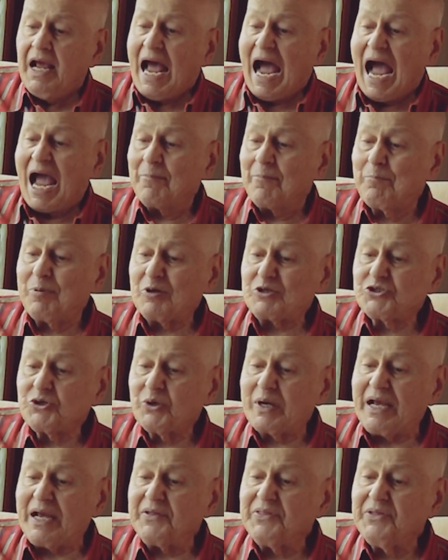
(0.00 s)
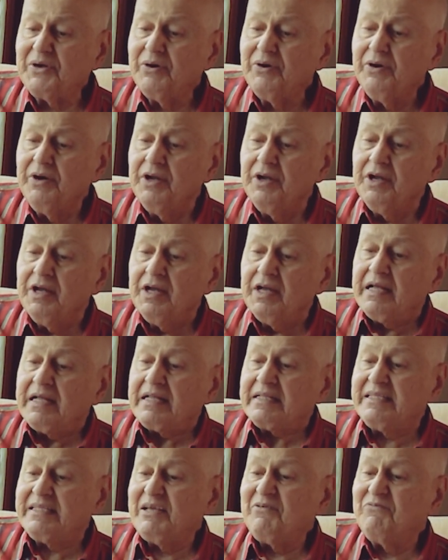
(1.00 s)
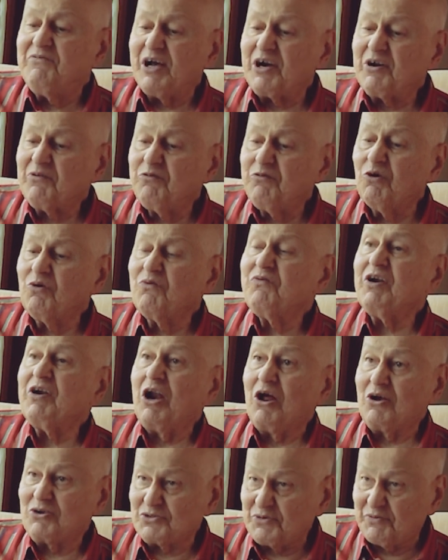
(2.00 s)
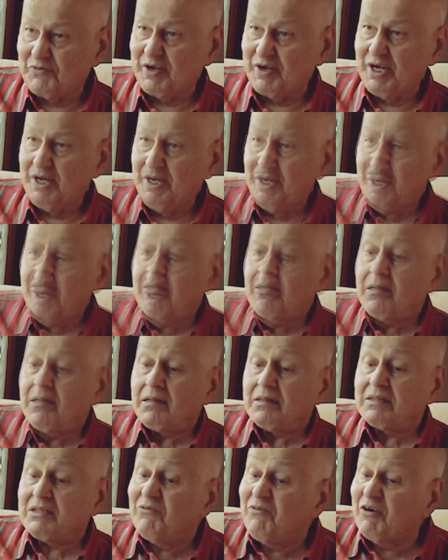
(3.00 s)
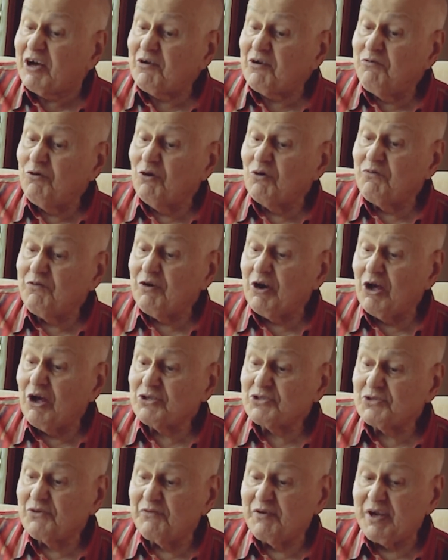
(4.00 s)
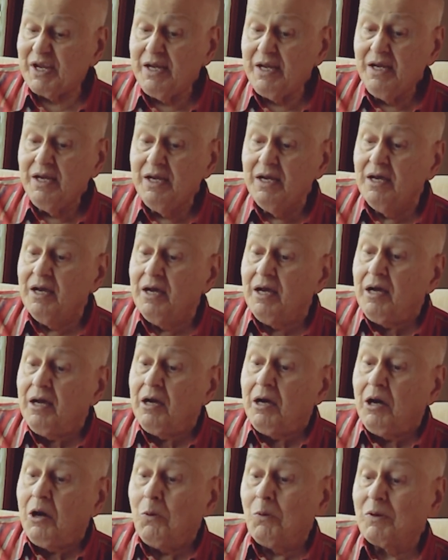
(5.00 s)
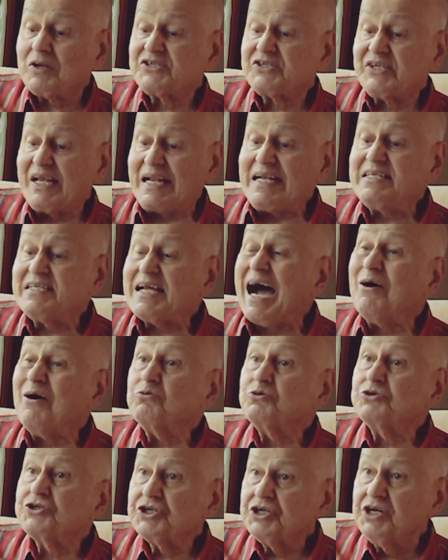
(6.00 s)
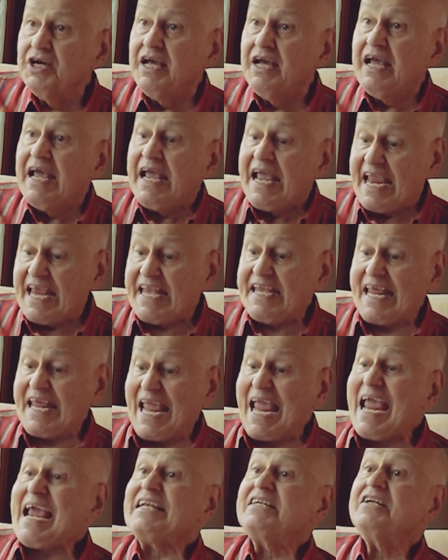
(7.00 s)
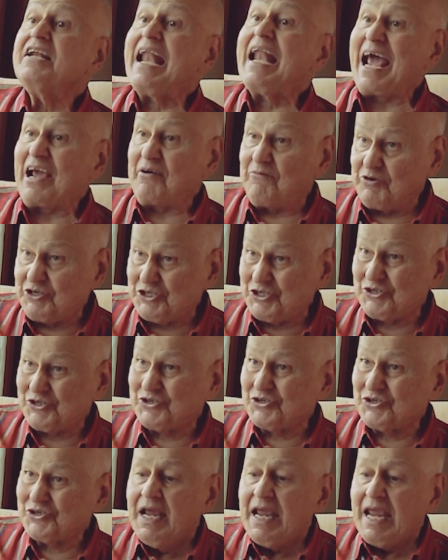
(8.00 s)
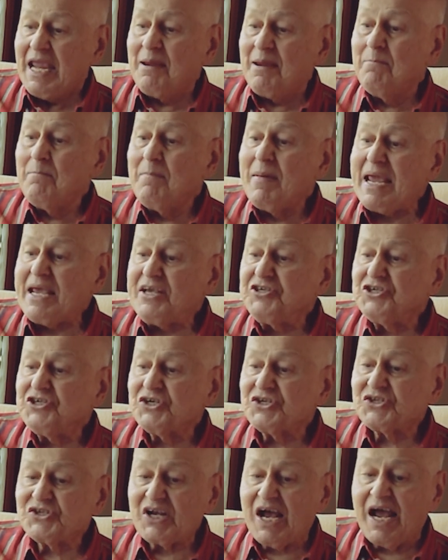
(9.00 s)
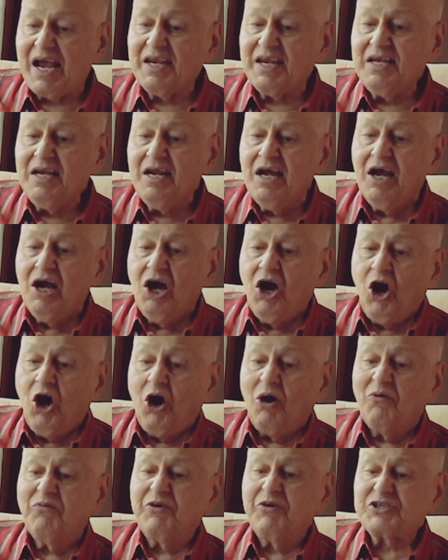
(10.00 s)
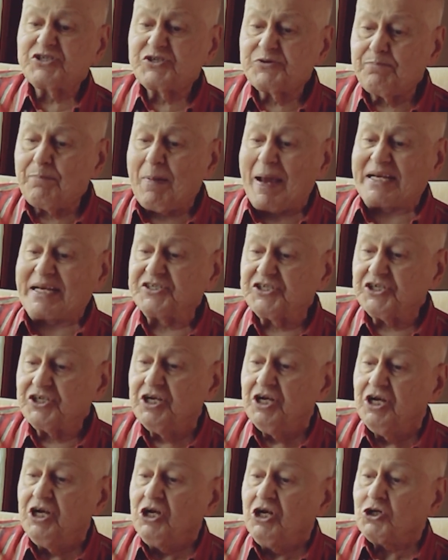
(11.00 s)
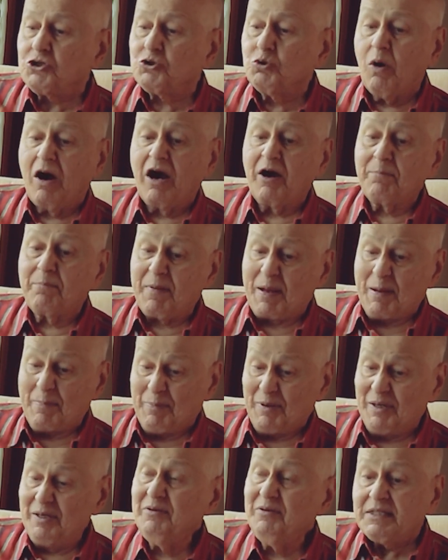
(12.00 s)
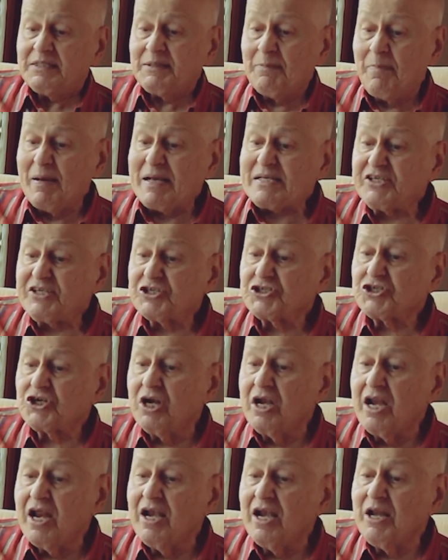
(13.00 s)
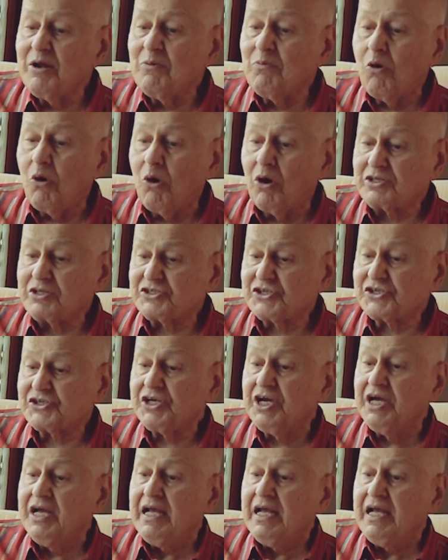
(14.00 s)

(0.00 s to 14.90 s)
I put together the Verifone philosophy. The Verifone philosophy was sent out in 8 languages, a major sign of respect to our people. The message clearly was